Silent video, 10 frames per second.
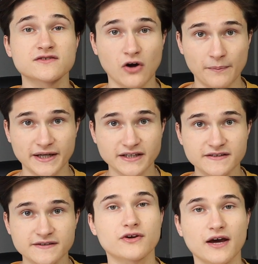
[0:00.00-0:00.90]

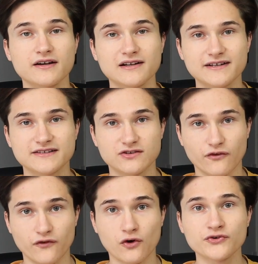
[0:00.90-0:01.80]
topics. To get a list
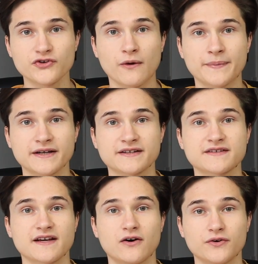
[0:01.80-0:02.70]
of all
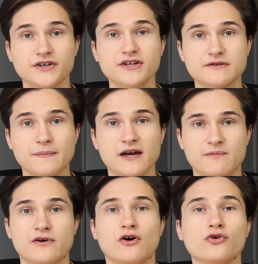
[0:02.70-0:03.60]
topics on each
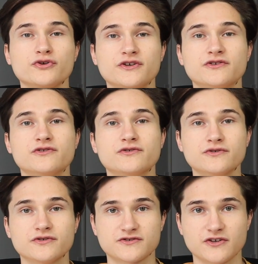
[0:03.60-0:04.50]
paper, all you need to
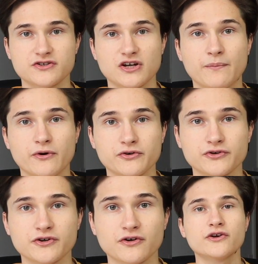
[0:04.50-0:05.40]
do is search up on
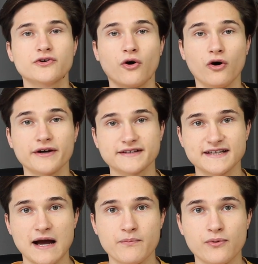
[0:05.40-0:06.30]
Google your
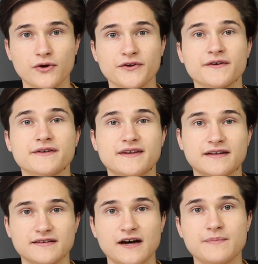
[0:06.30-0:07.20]
exam board, then
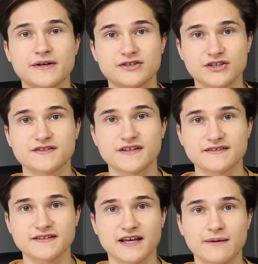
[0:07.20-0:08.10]
type in
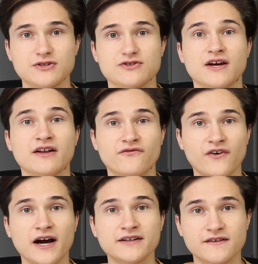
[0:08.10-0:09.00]
GCSE chemistry and
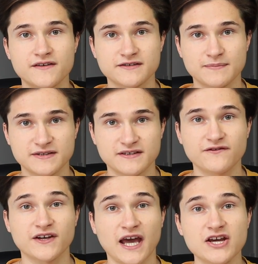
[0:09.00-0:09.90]
find the
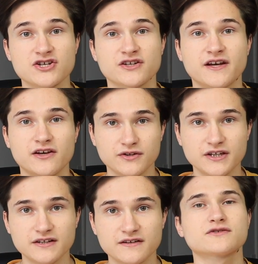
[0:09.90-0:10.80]
specification that you
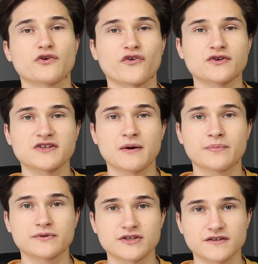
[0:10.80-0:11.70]
need. So for
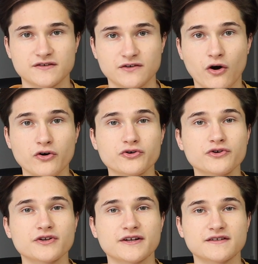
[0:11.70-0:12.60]
example, just go on
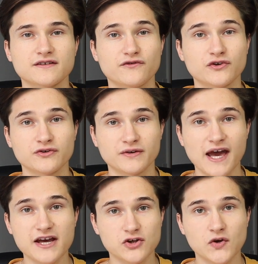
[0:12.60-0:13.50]
Google and if you're doing
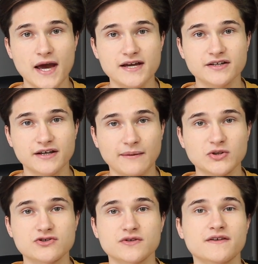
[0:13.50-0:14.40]
AQA
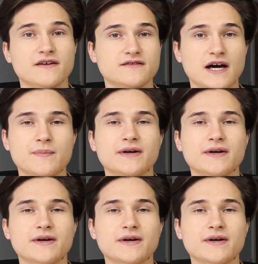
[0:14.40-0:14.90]
chemistry, then type